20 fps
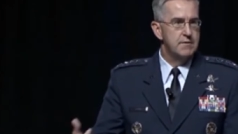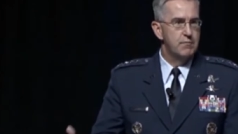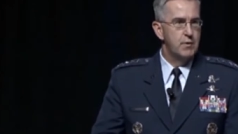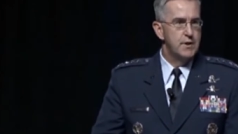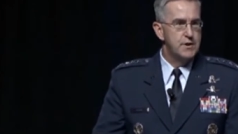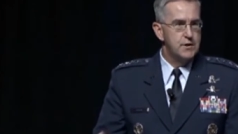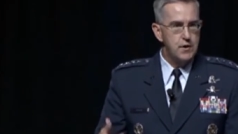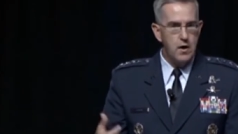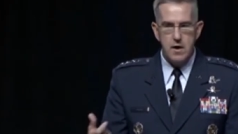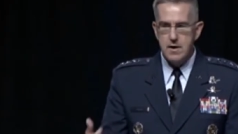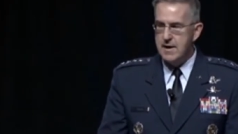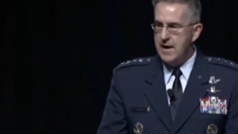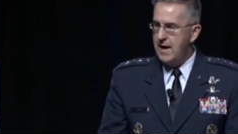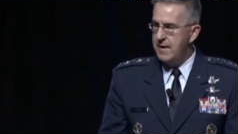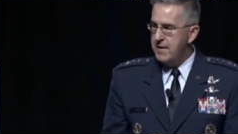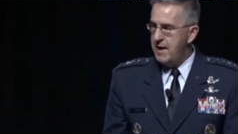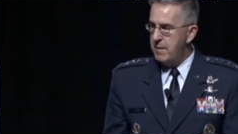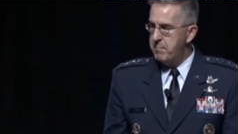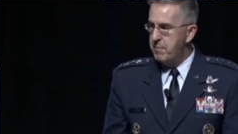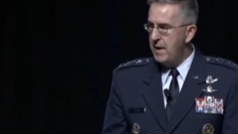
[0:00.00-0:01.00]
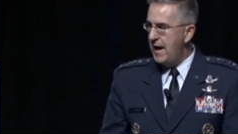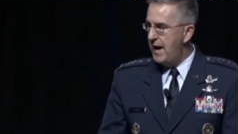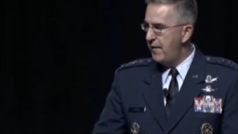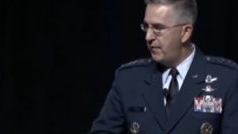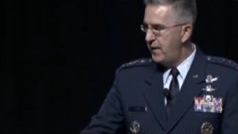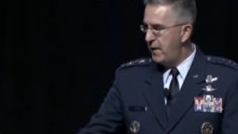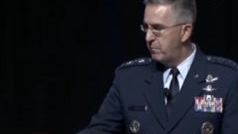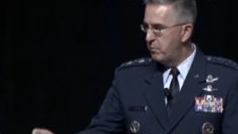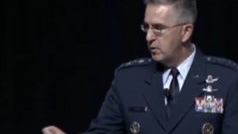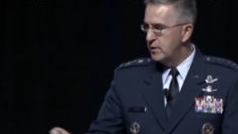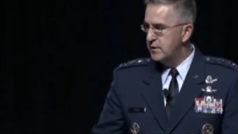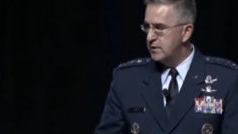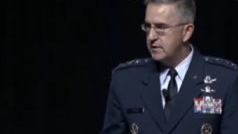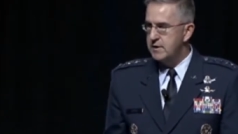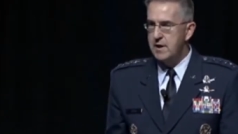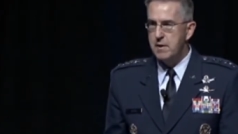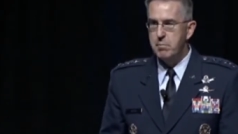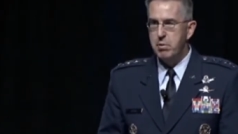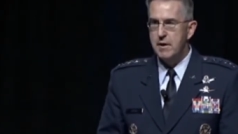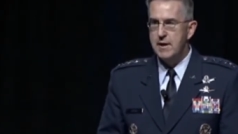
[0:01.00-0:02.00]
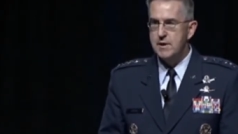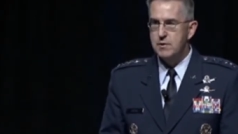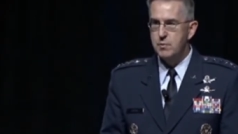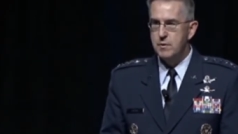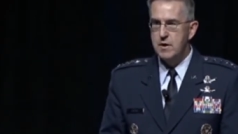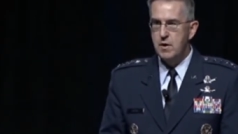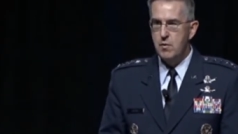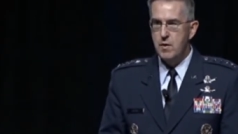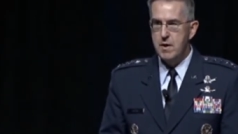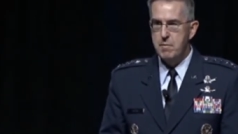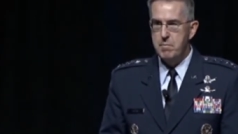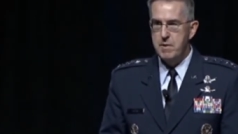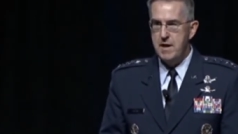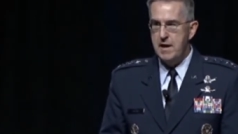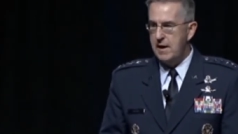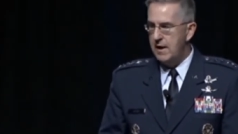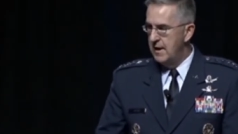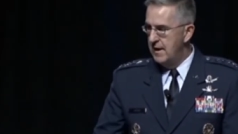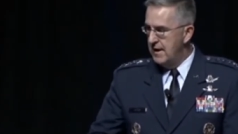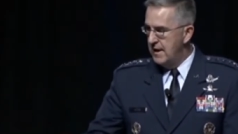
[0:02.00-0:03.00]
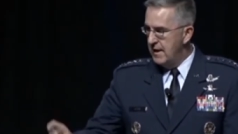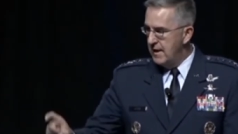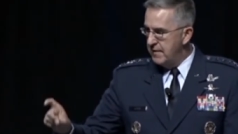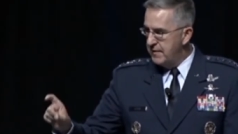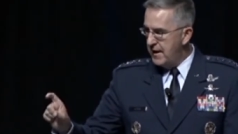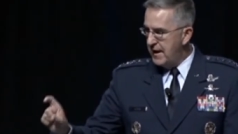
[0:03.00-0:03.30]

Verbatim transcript: because if we start down that path, that puts us in a place we don't want to be.